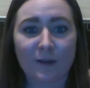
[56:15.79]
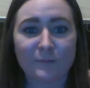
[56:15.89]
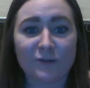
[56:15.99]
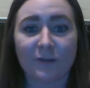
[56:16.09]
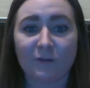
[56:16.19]

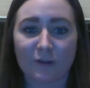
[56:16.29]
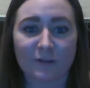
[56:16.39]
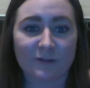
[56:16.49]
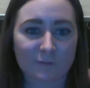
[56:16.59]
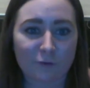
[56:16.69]
delivering
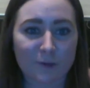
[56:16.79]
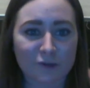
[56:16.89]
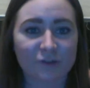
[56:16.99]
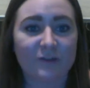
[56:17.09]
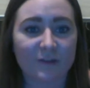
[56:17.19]
this
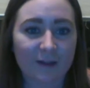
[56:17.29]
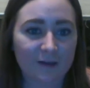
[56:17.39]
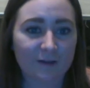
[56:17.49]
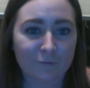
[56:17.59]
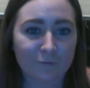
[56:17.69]
information to that
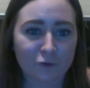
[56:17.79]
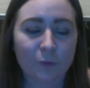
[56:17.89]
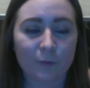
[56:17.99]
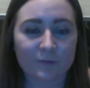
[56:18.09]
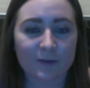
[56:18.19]
individual
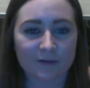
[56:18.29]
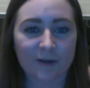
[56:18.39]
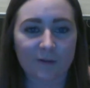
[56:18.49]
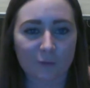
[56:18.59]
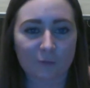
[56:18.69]
who is
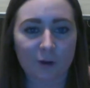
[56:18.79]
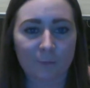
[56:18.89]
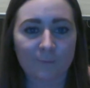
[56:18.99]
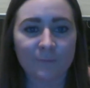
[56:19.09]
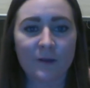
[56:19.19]
outside of the room.